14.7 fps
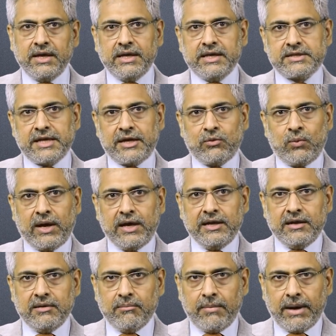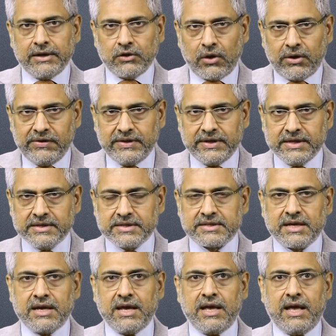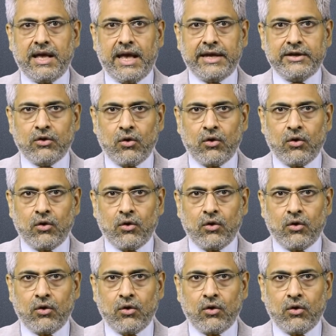is that while minorities had